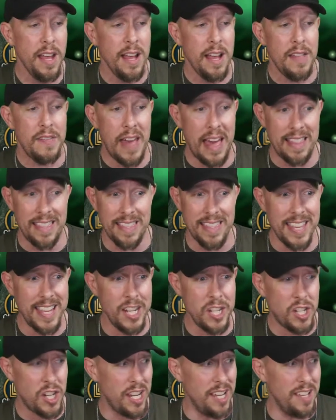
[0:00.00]
That
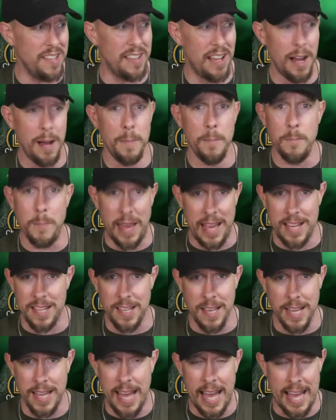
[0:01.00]
leech is
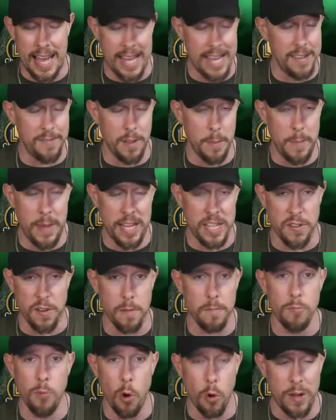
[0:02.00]
amazing. It even makes
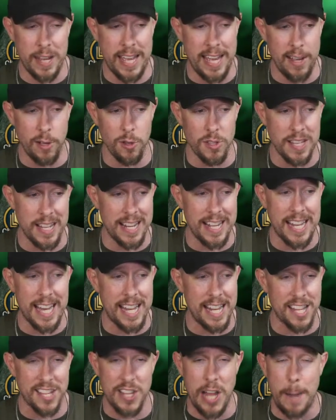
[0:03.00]
for more heals. And
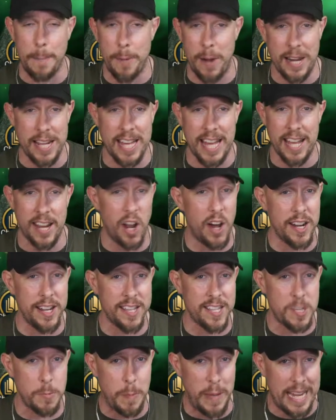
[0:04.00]
again, it's not predicated on
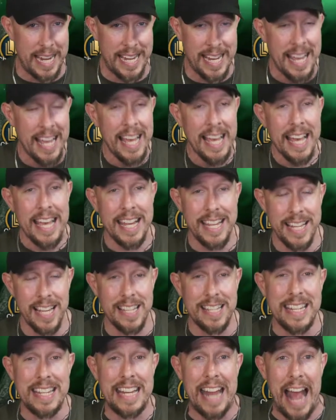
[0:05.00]
his speed. He
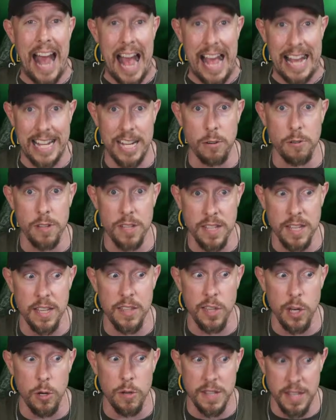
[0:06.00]
does need accuracy,
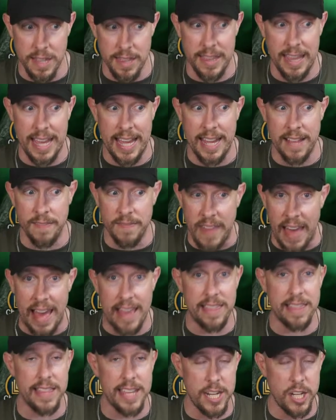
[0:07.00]
though, to land
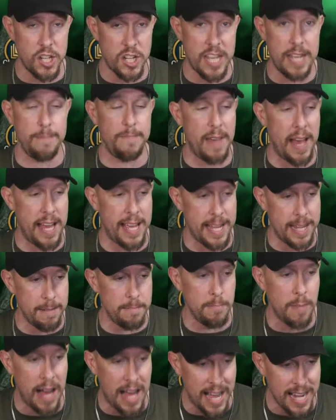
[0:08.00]
that leech. Keep that
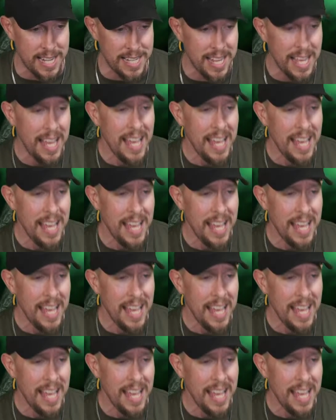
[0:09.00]
in mind.